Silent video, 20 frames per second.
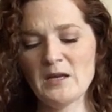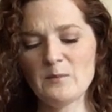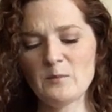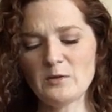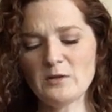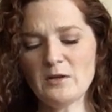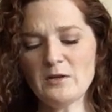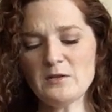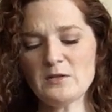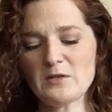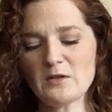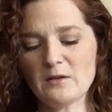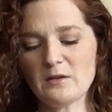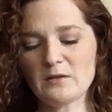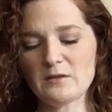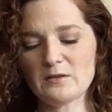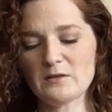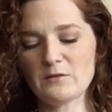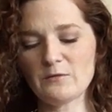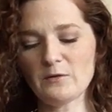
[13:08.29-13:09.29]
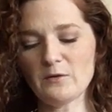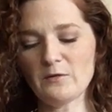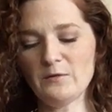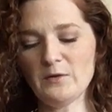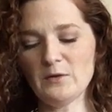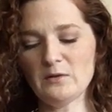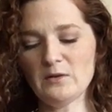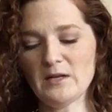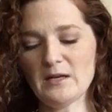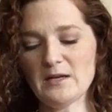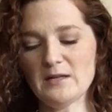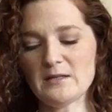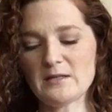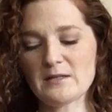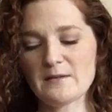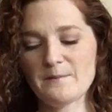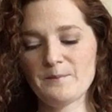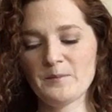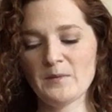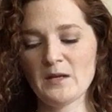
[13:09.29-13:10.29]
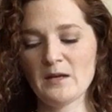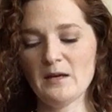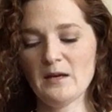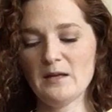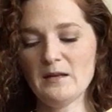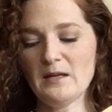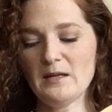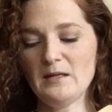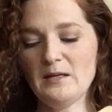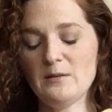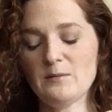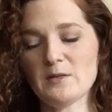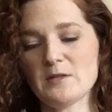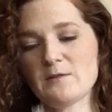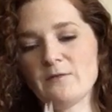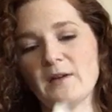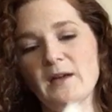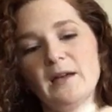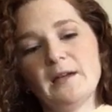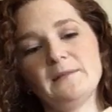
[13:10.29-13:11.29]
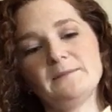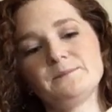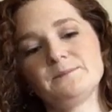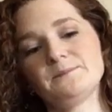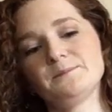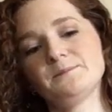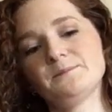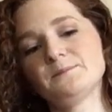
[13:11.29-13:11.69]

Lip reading: Bernard sulked for a few days, and then he was fine.